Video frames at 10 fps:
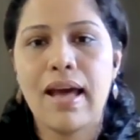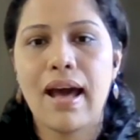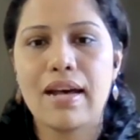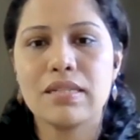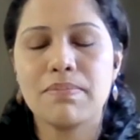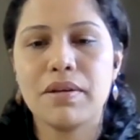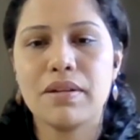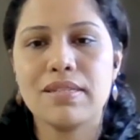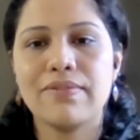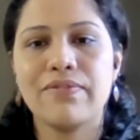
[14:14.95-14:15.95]
as per
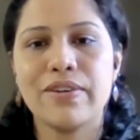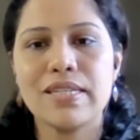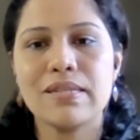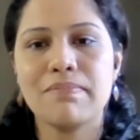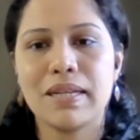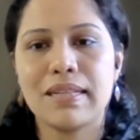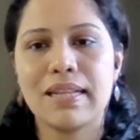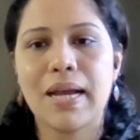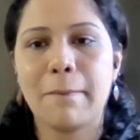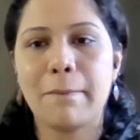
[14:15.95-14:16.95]
its first
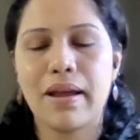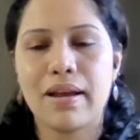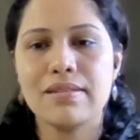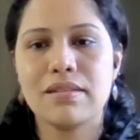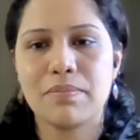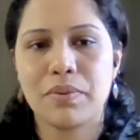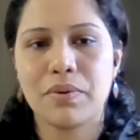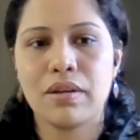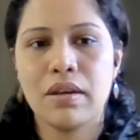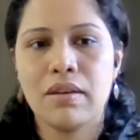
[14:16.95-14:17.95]
monthly compliance report